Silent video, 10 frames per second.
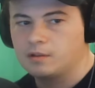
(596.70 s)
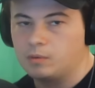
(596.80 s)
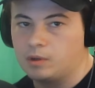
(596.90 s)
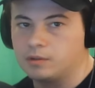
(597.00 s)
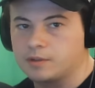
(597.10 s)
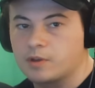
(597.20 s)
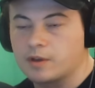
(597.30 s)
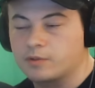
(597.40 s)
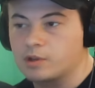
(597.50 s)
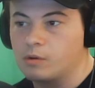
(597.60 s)
Well, if you
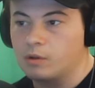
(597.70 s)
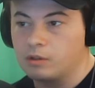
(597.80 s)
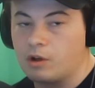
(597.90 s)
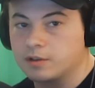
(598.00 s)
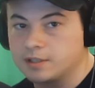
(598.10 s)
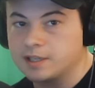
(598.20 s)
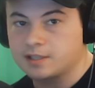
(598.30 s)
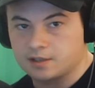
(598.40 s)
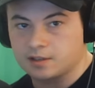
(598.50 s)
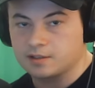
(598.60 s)
have to go a long
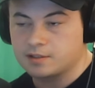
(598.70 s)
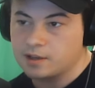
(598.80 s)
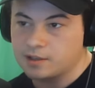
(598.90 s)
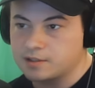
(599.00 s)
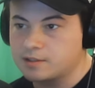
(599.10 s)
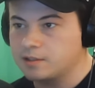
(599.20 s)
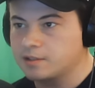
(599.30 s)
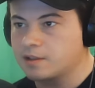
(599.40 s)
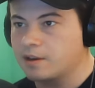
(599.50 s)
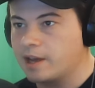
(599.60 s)
distance, then it's
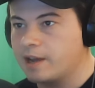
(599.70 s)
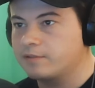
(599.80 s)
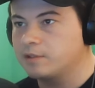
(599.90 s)
it's going to have